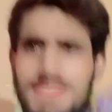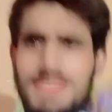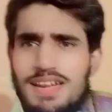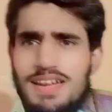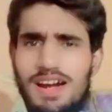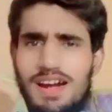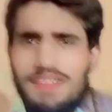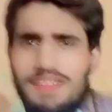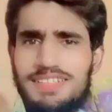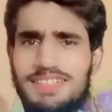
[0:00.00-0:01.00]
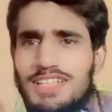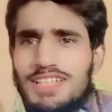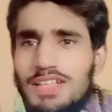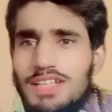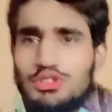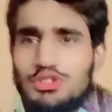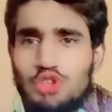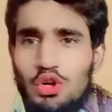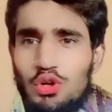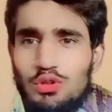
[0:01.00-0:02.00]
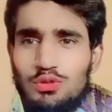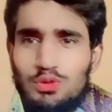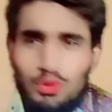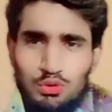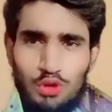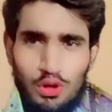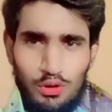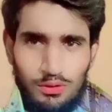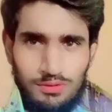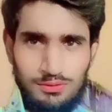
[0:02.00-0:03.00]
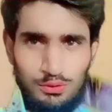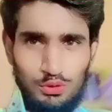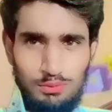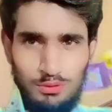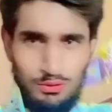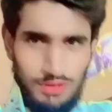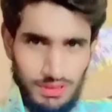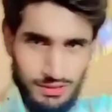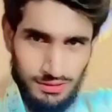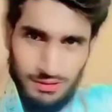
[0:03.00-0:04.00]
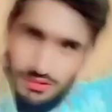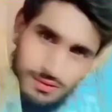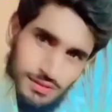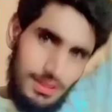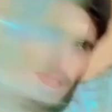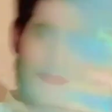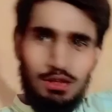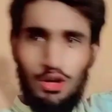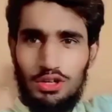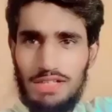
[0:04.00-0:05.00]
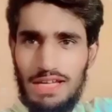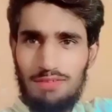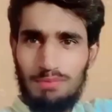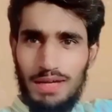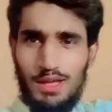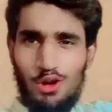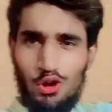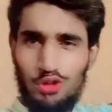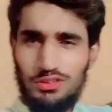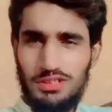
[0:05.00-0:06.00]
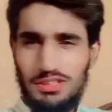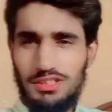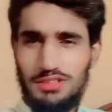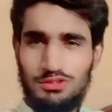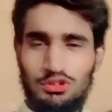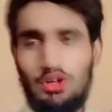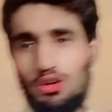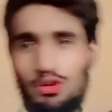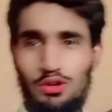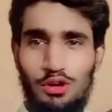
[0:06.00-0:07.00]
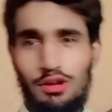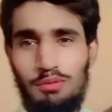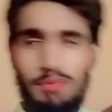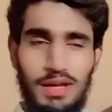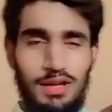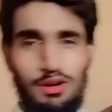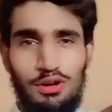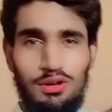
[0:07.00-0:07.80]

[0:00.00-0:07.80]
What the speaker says: Aha. Song, no song, no music. I don't have my own written song or my own